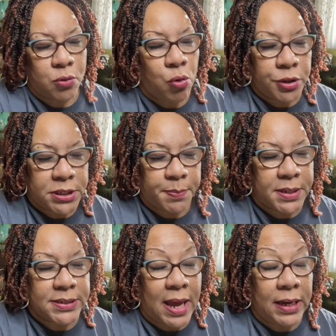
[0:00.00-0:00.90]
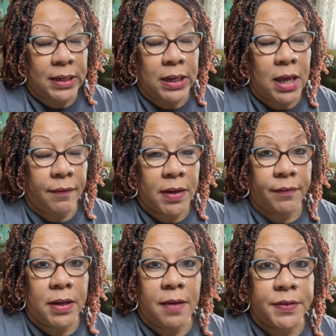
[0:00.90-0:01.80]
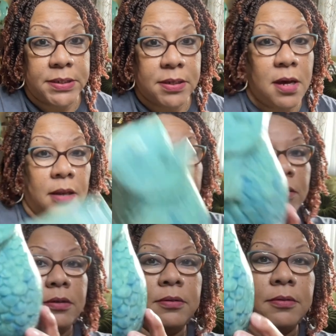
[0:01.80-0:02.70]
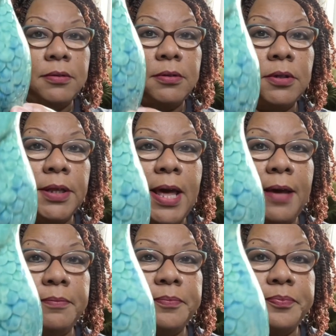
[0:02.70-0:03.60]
gorgeous because I love, love, love this color. Look at that.